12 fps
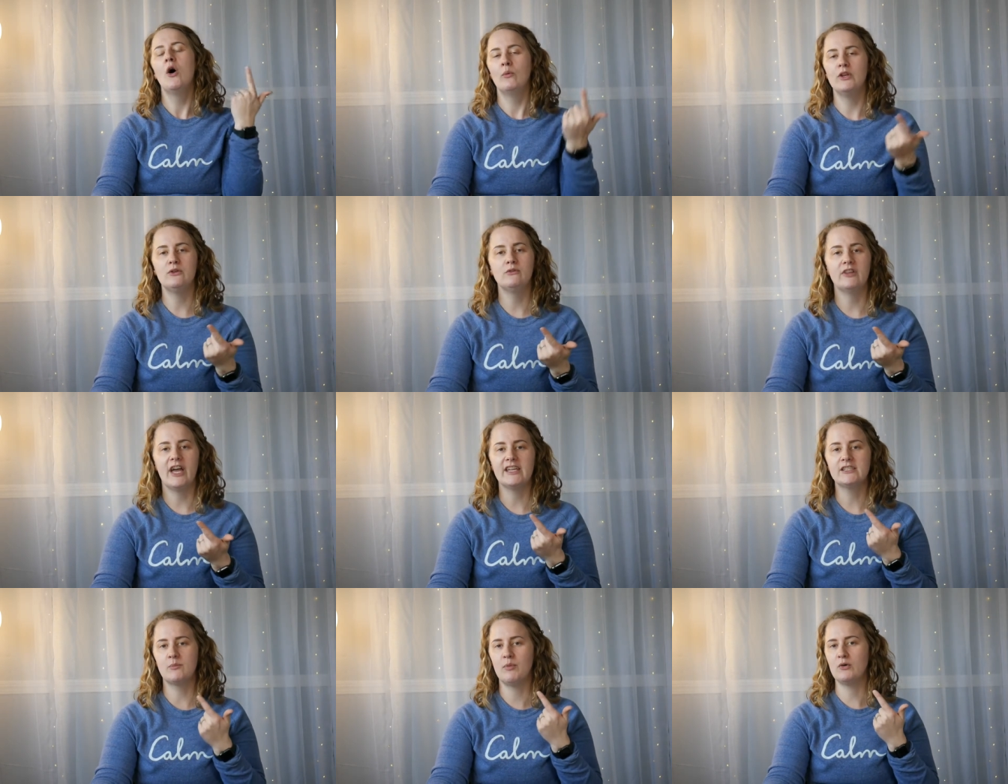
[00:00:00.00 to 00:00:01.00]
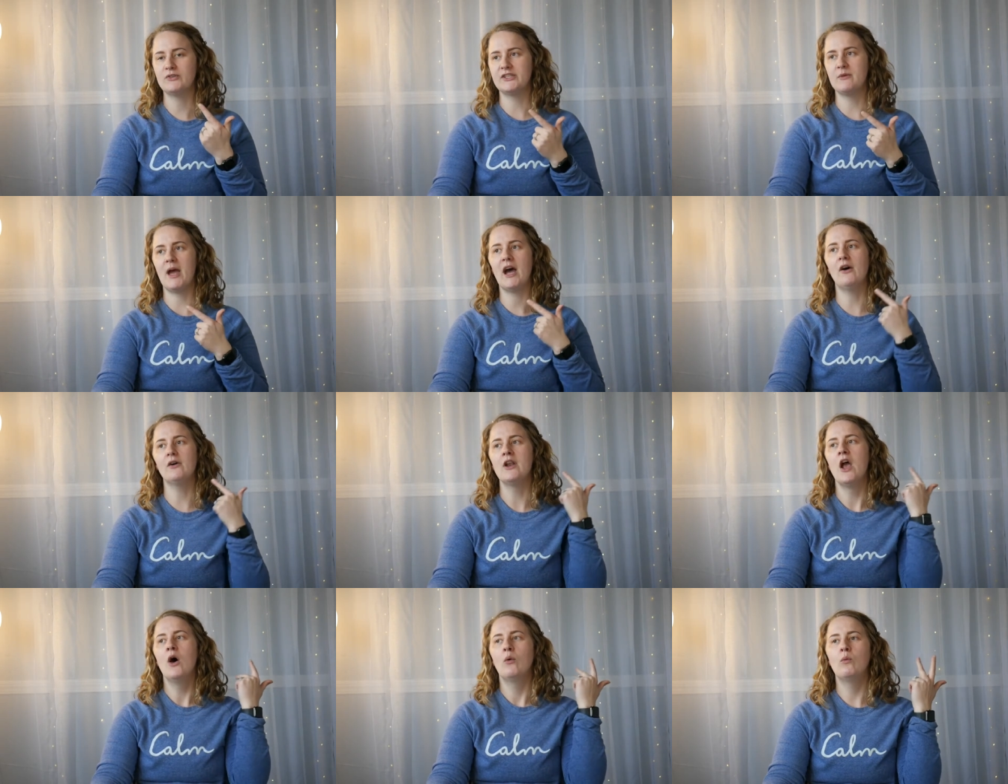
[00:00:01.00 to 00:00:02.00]
what you like to post about,
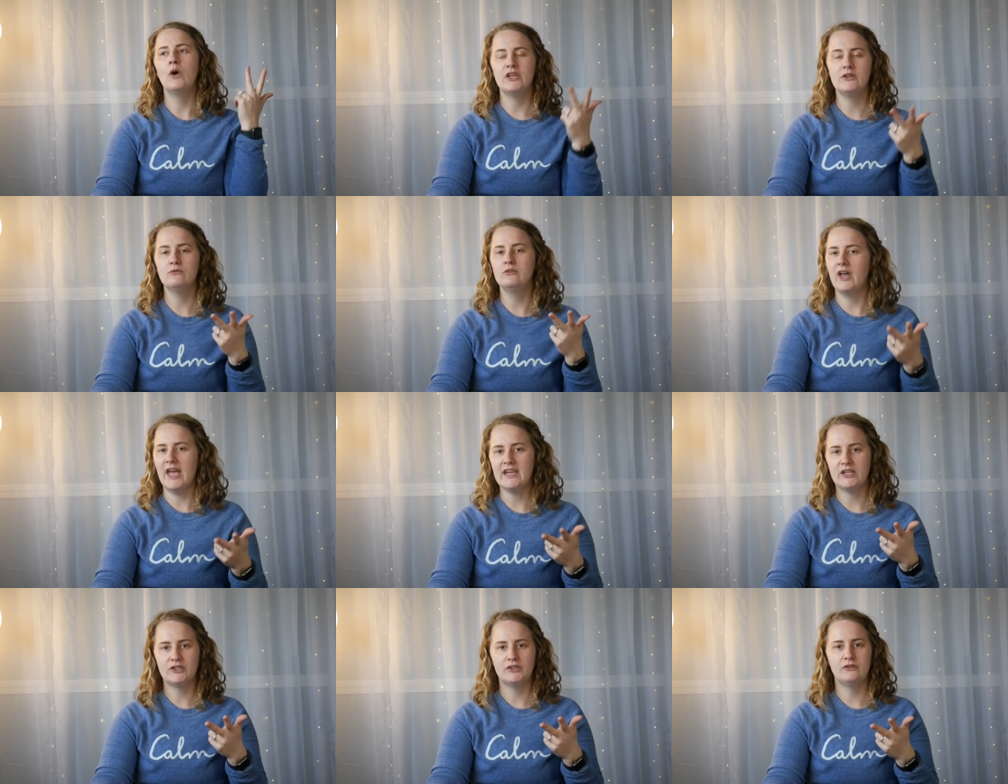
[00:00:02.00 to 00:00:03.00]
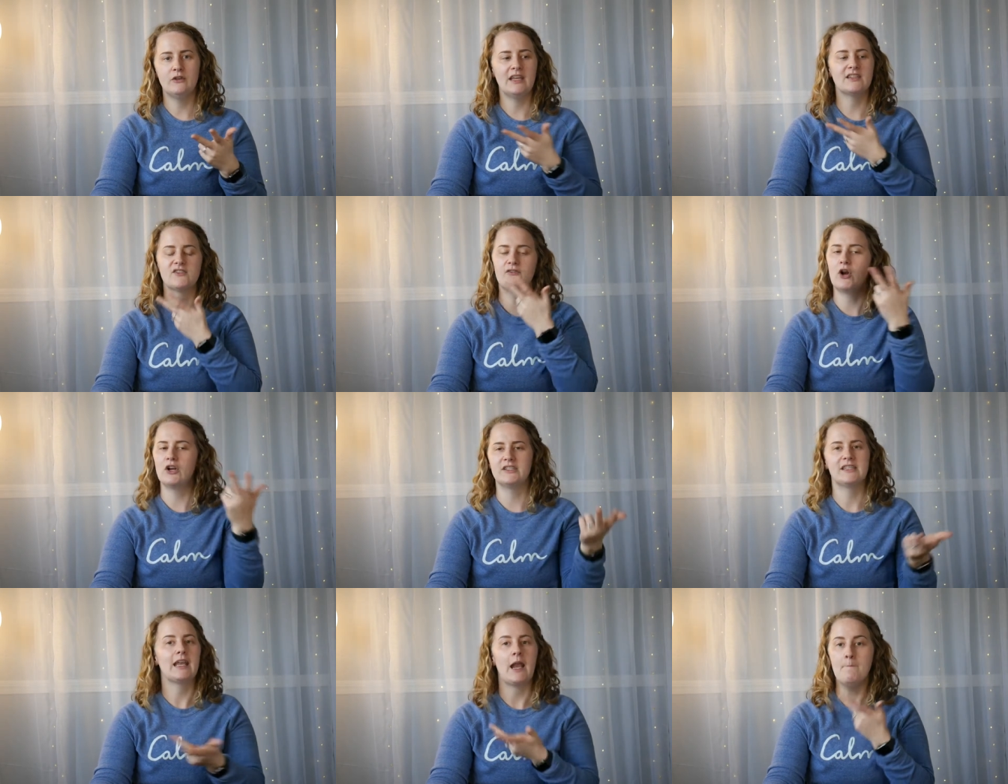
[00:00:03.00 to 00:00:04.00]
what you like as far
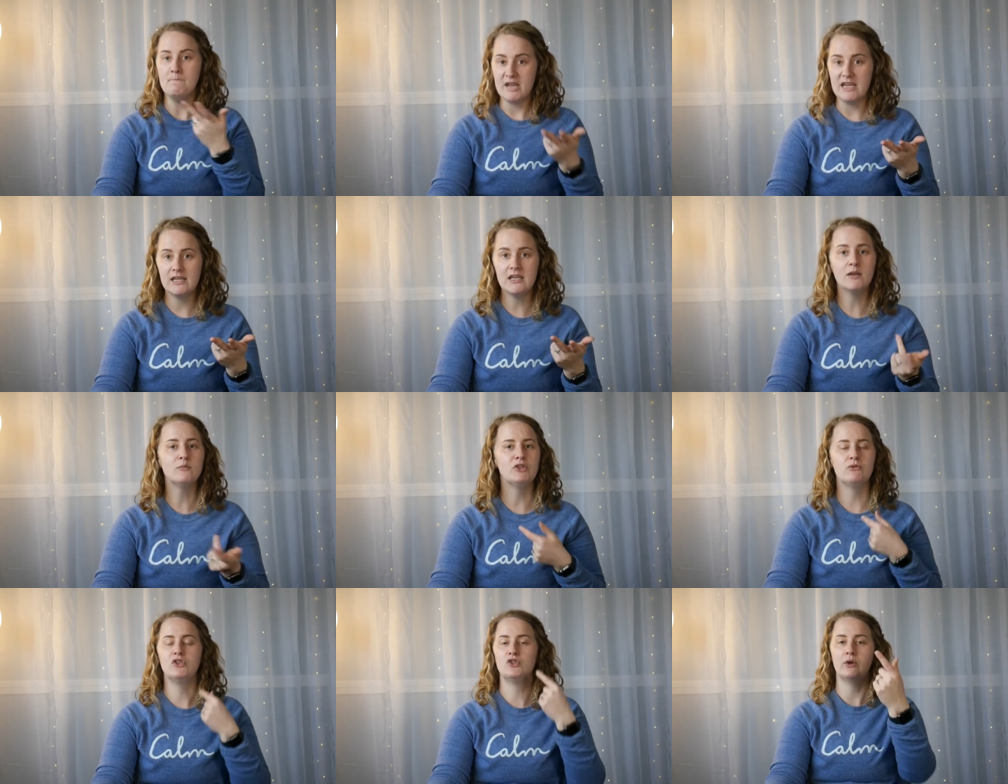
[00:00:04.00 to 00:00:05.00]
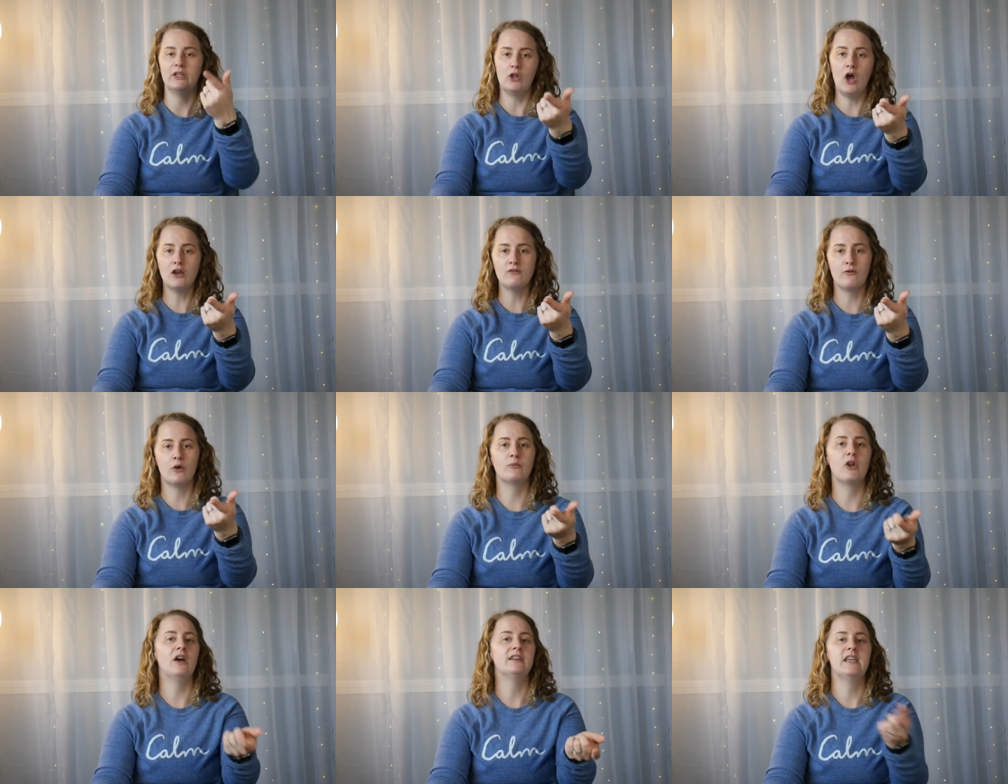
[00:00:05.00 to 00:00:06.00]
as like a medium. Do you enjoy long form
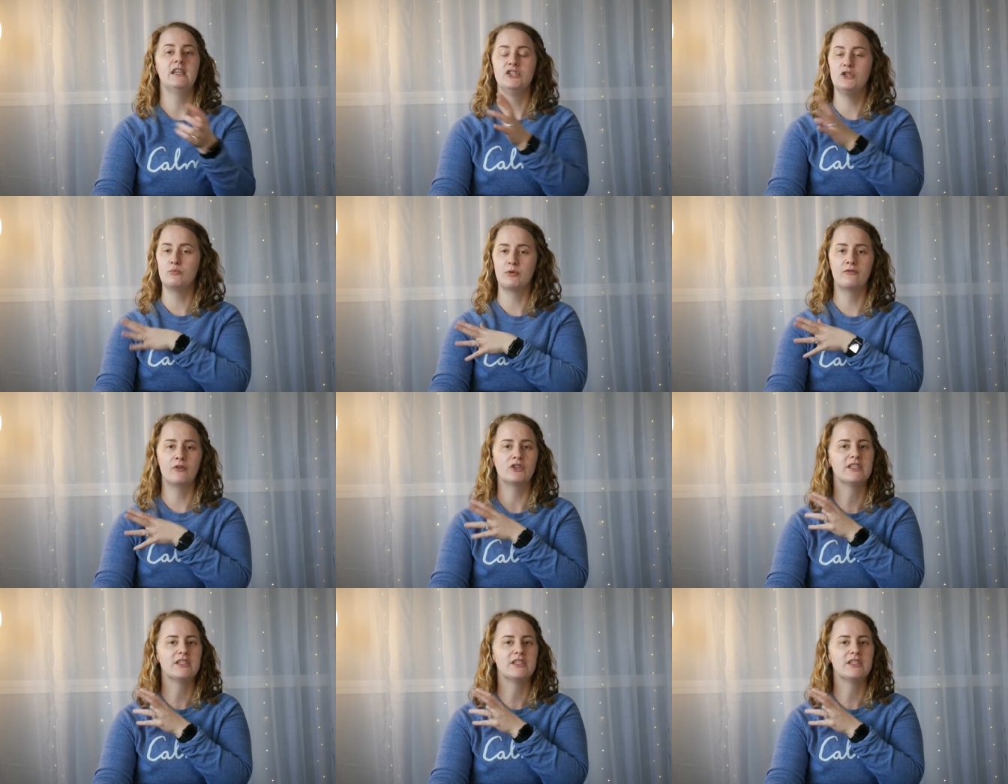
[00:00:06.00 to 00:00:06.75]
content? Do you prefer